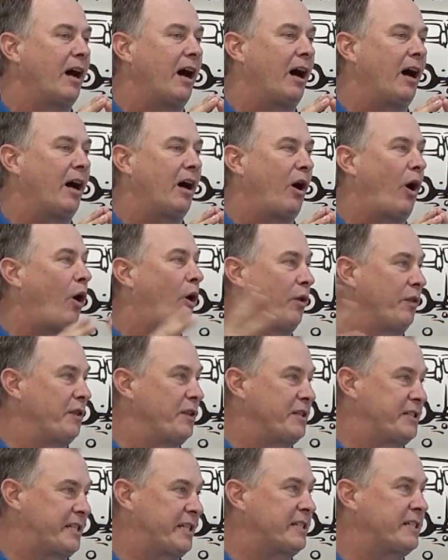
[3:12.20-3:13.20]
all of the
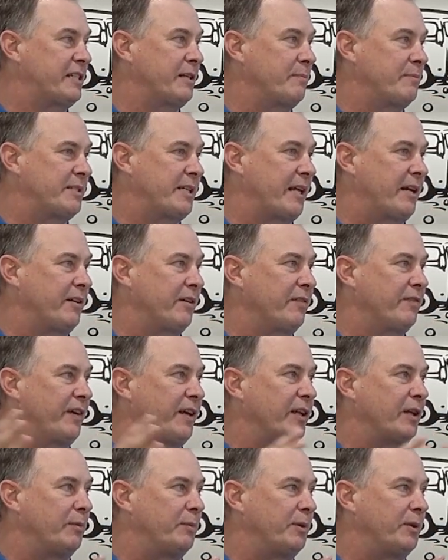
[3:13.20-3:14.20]
systems that are
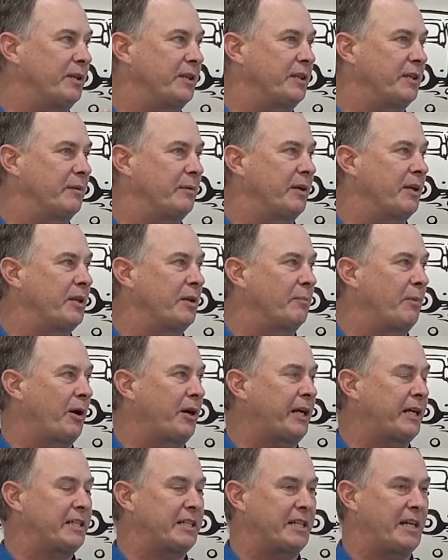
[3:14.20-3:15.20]
available in the
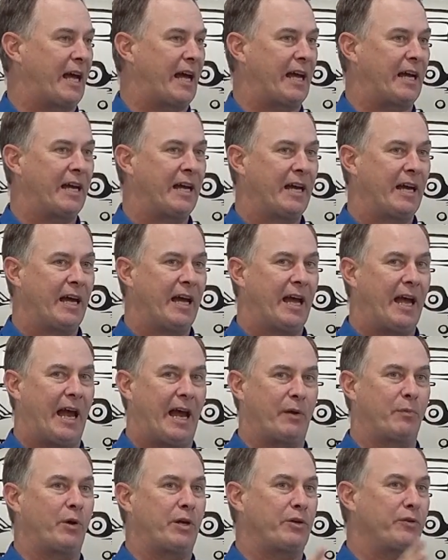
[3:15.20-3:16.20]
market today.
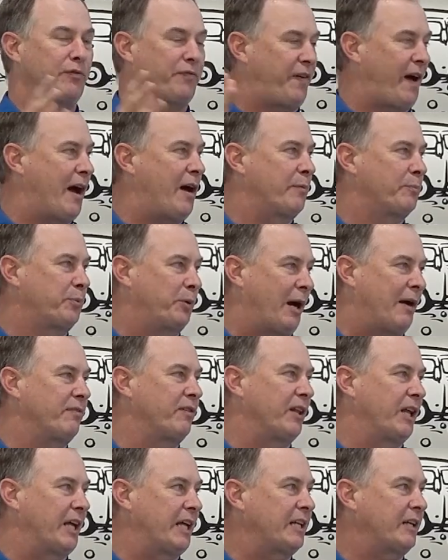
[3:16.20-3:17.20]
And what you found
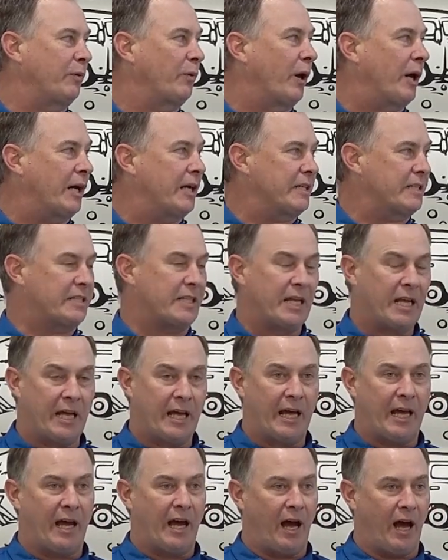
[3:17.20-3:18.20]
prevalent was
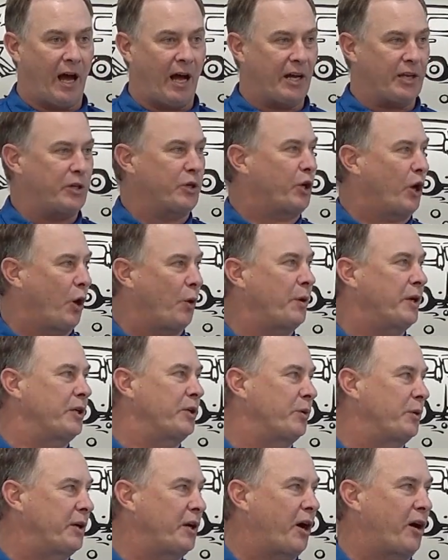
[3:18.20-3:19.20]
you go
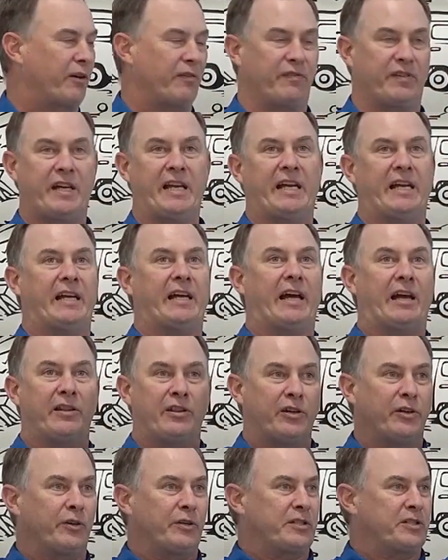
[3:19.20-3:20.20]
into an RV and
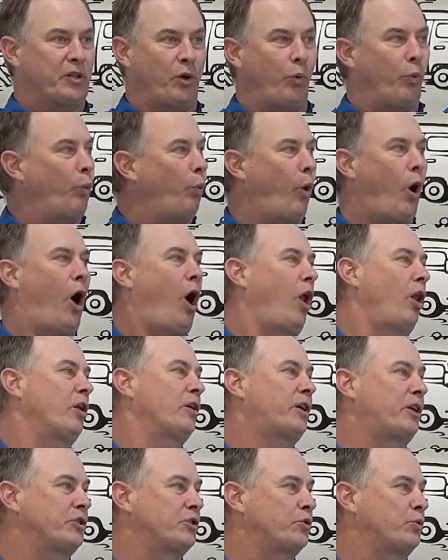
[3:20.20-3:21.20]
there is a wall of
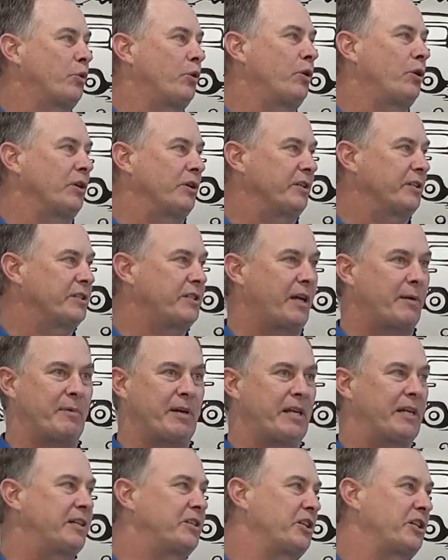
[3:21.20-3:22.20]
controllers. I
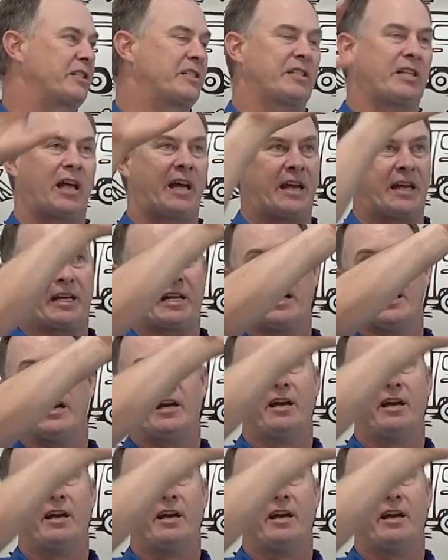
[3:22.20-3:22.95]
mean, just like,